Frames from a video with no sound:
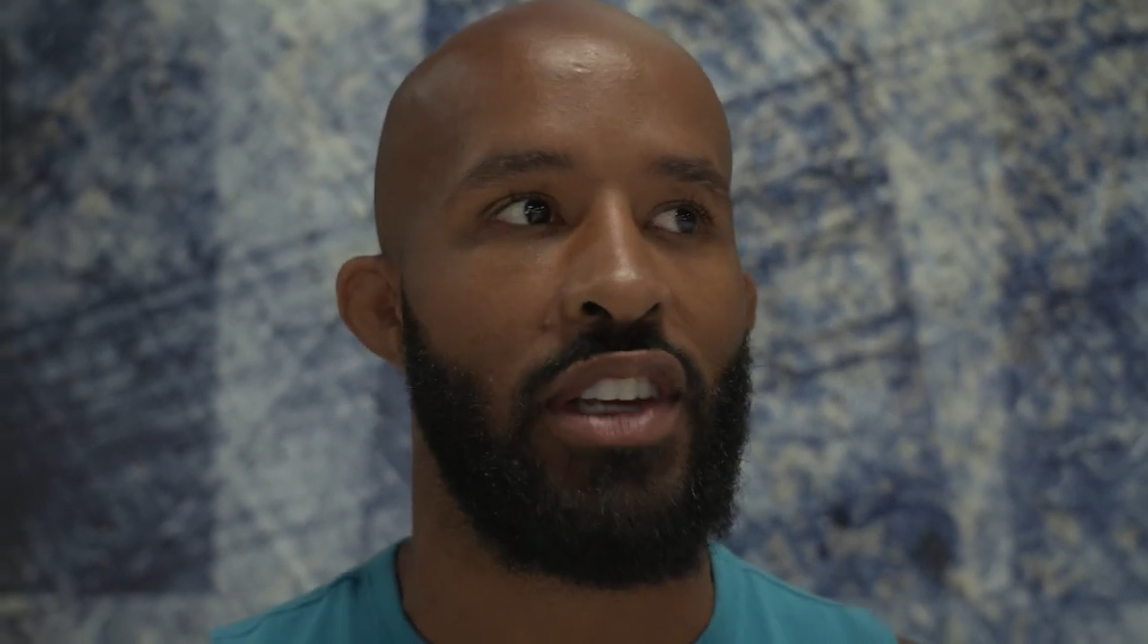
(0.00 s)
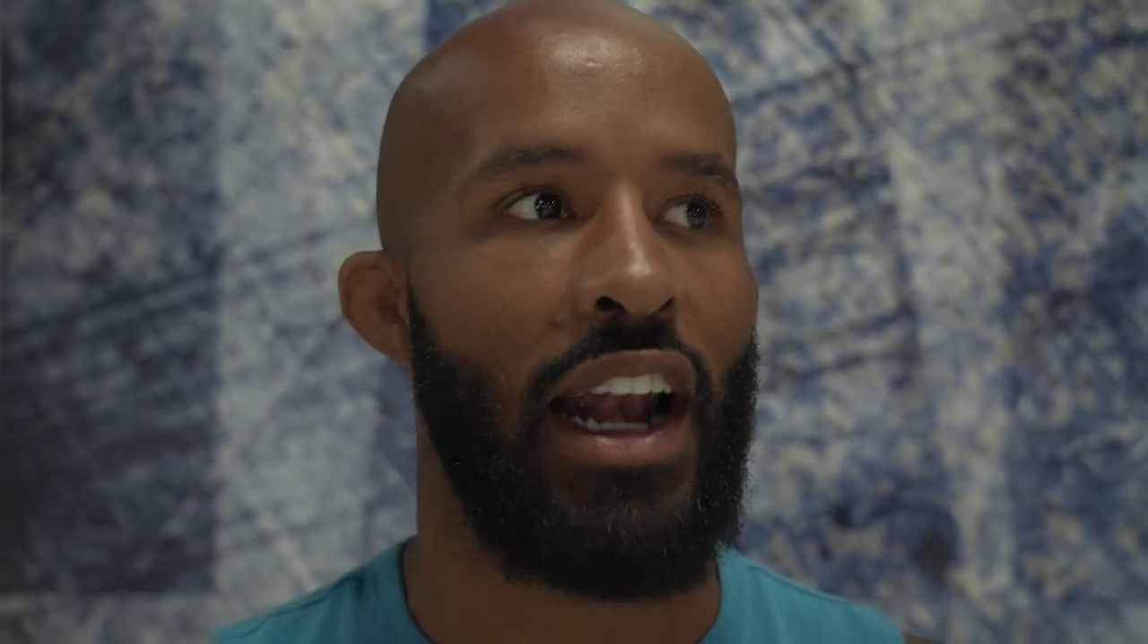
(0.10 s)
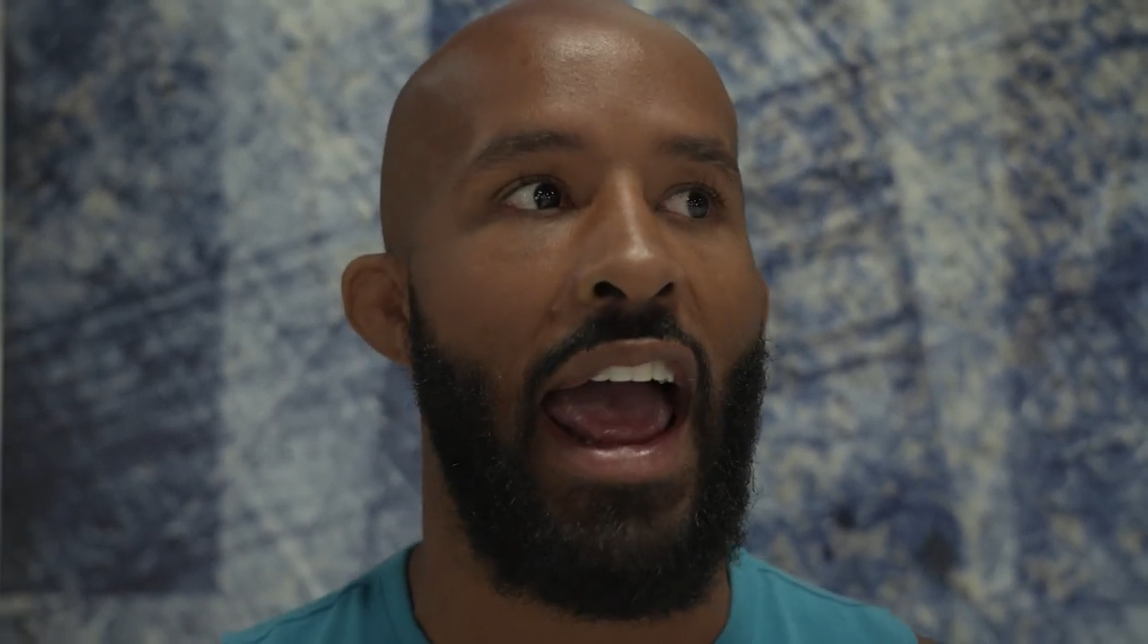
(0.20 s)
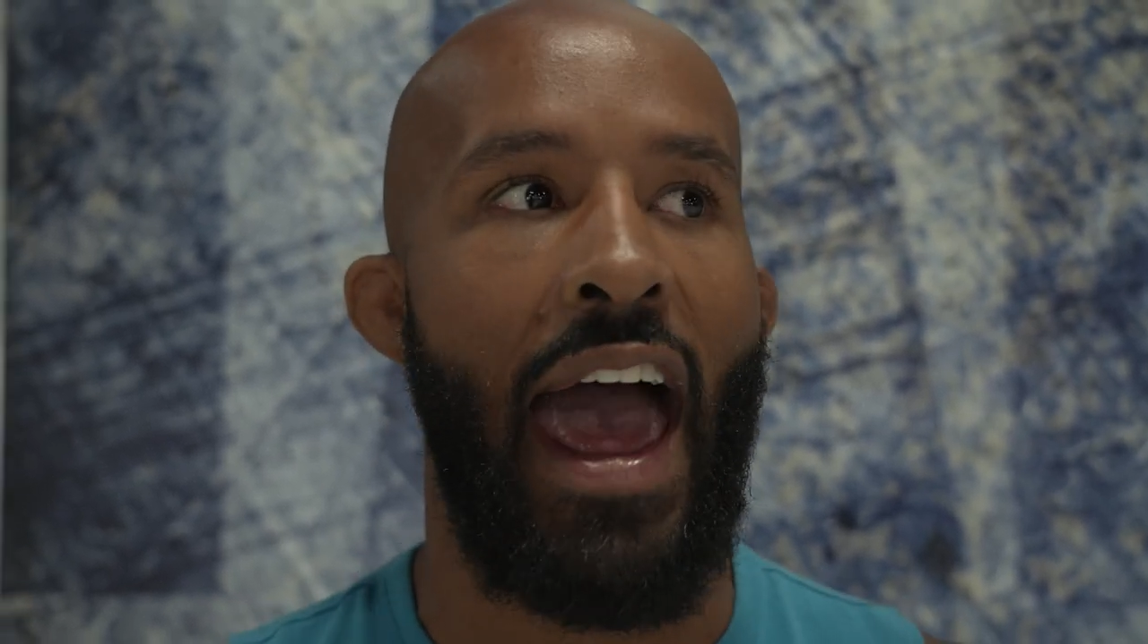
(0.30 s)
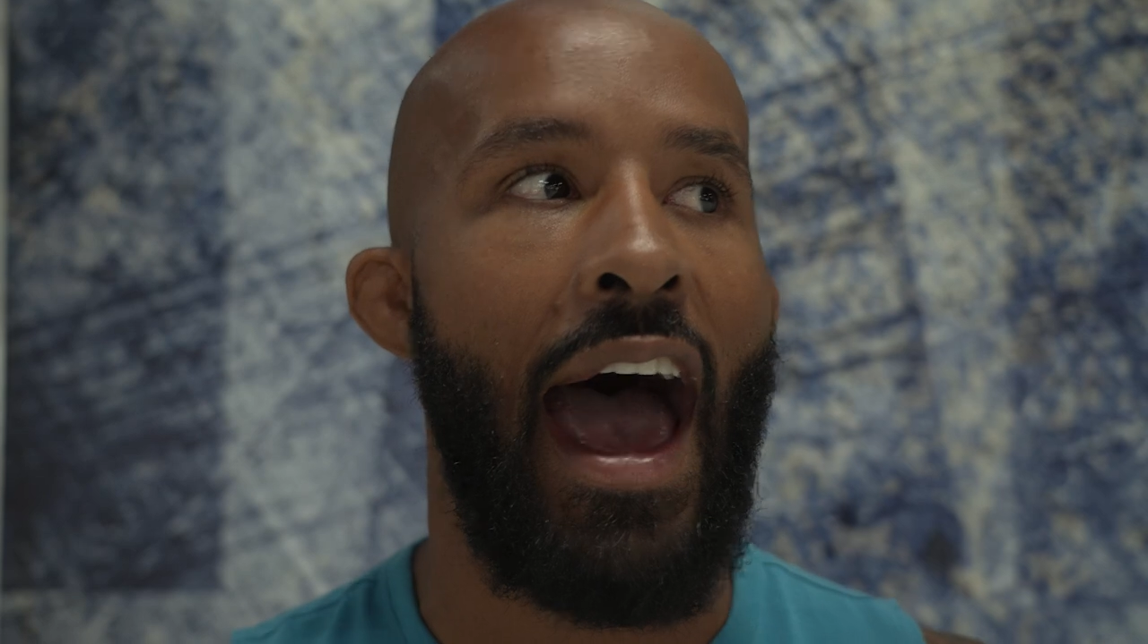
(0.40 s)
set
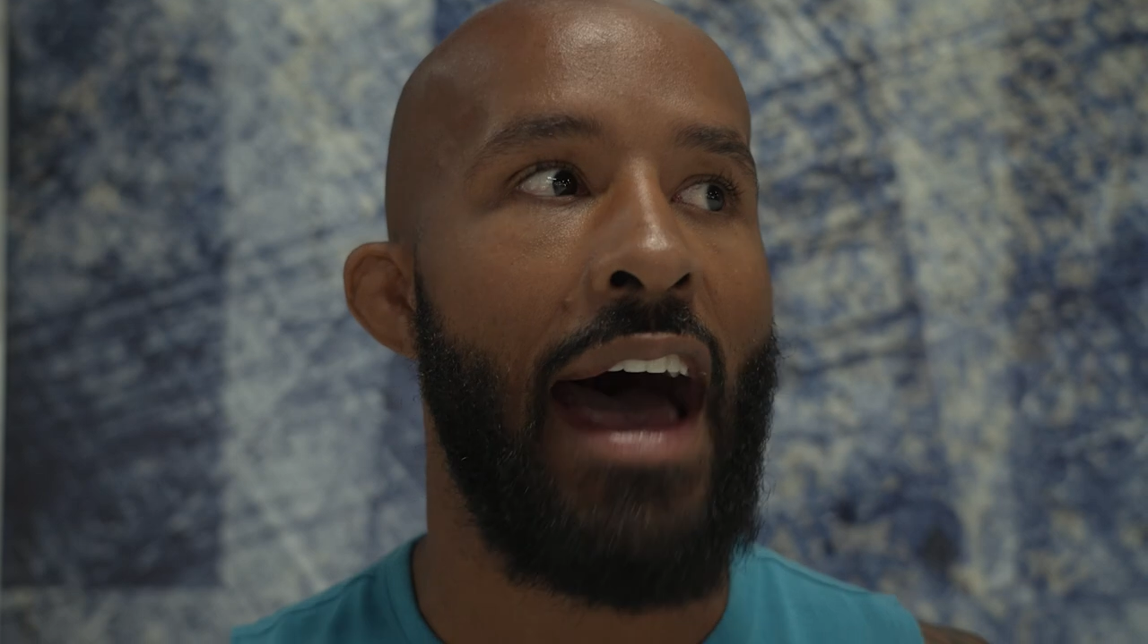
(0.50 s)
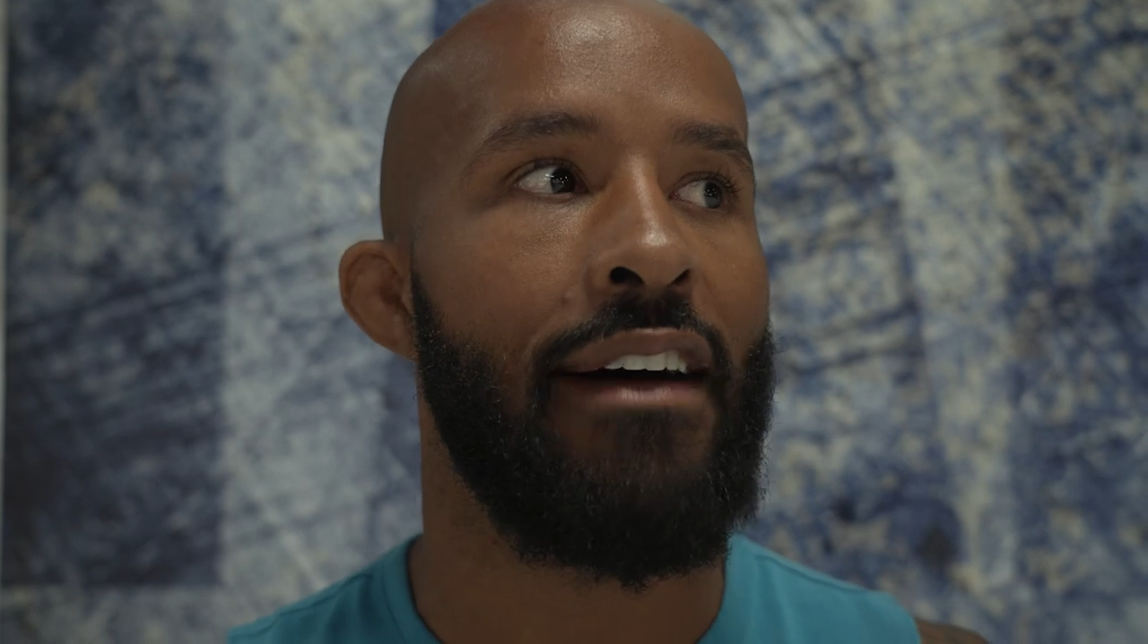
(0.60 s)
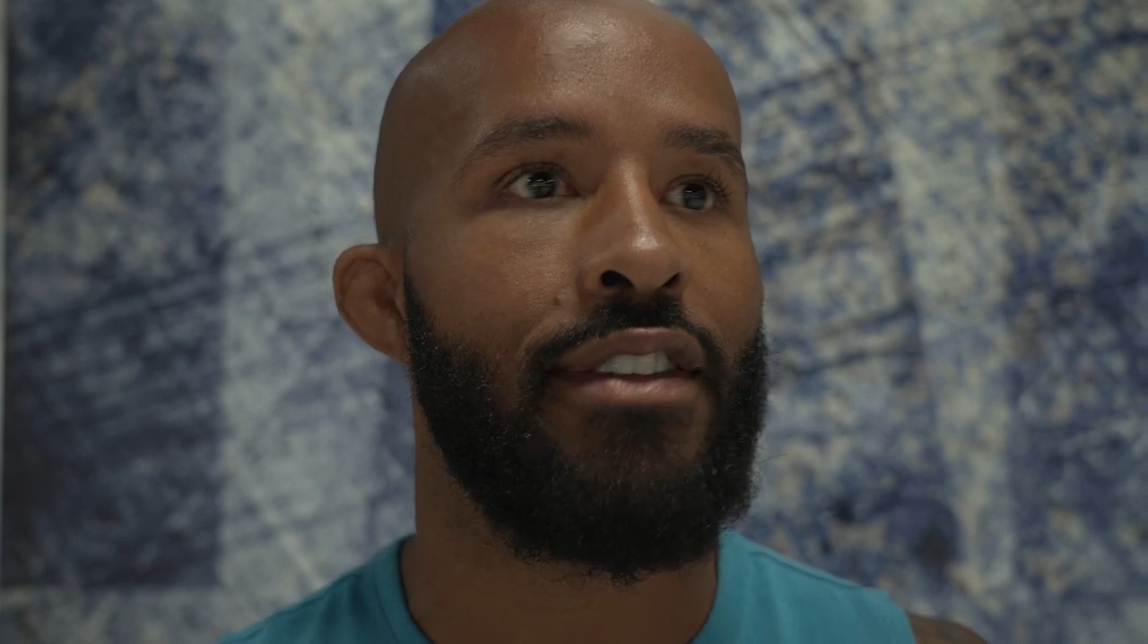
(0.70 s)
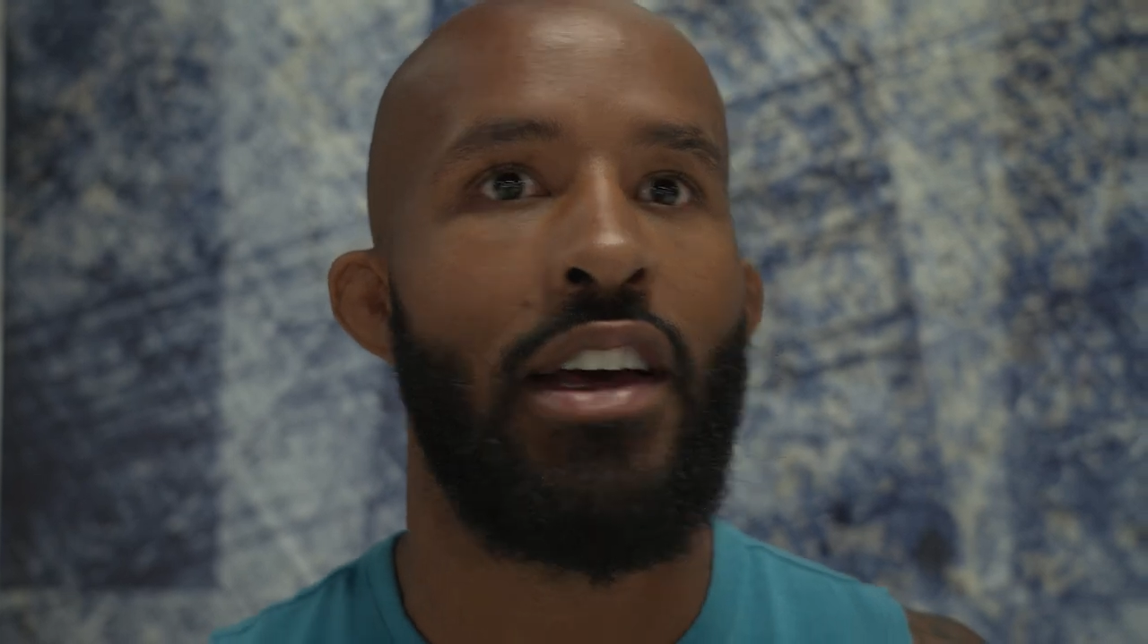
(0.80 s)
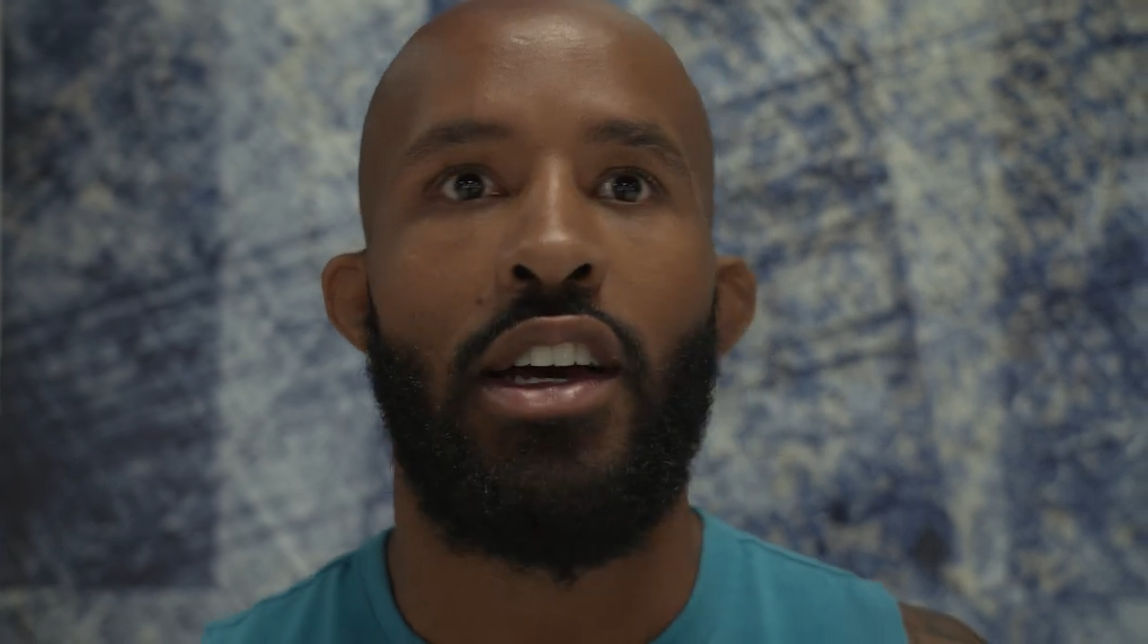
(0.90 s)
I have